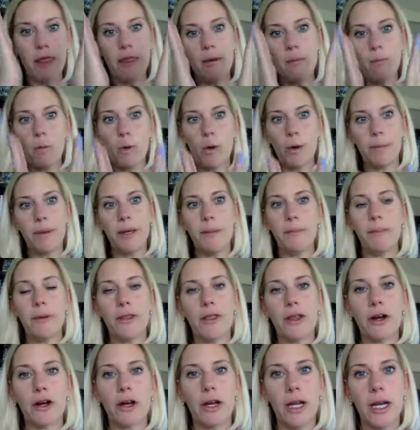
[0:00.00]
the more people
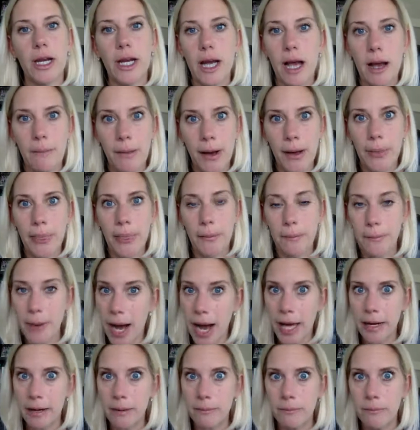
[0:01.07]
that are going to come out the
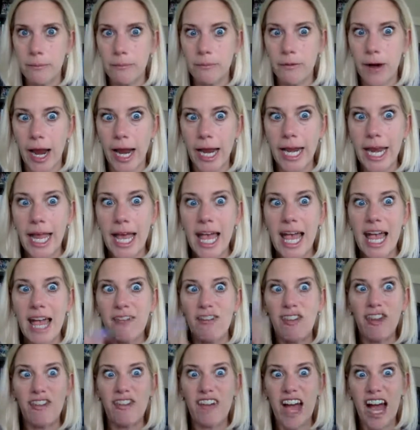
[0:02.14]
bottom, right?
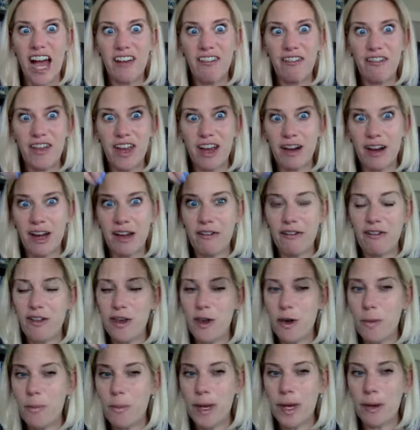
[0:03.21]
If you've got very
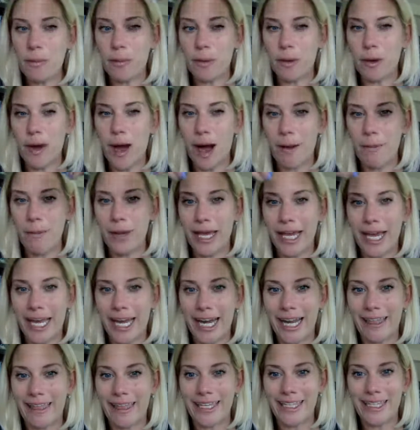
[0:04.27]
few people coming in
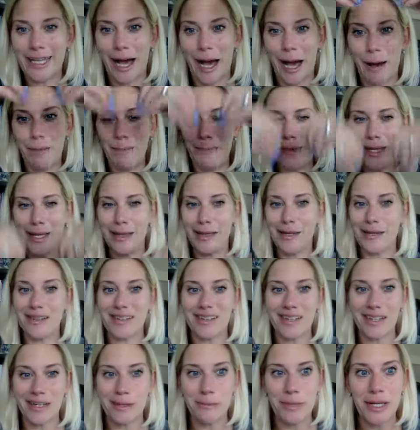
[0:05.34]
at the top, then
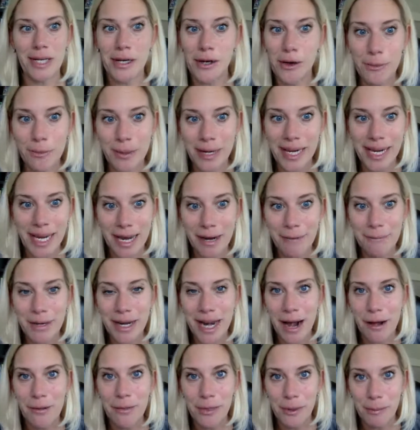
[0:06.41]
there's going to be nobody coming
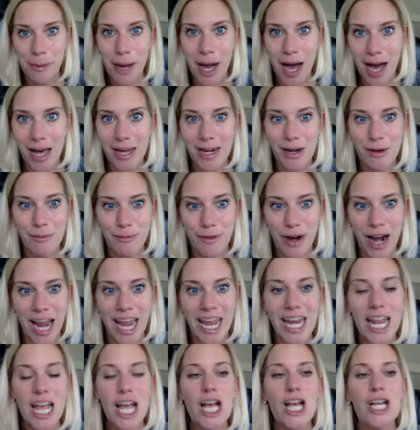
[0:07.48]
out the bottom,
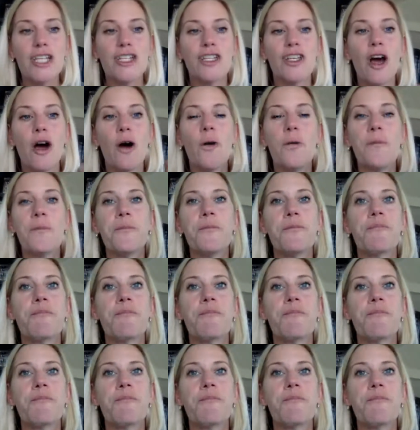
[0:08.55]
right? So